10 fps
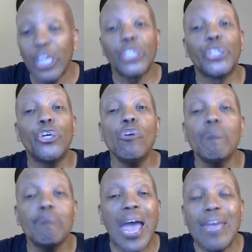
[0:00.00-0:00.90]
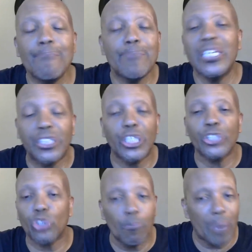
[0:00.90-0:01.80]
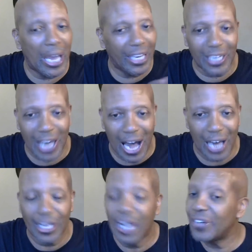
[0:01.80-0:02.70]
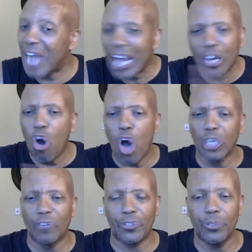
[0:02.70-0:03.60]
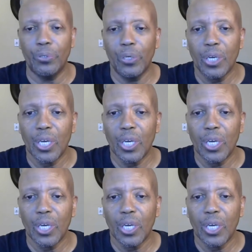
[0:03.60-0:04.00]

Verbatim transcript: you may be disobeying God. Not all of you.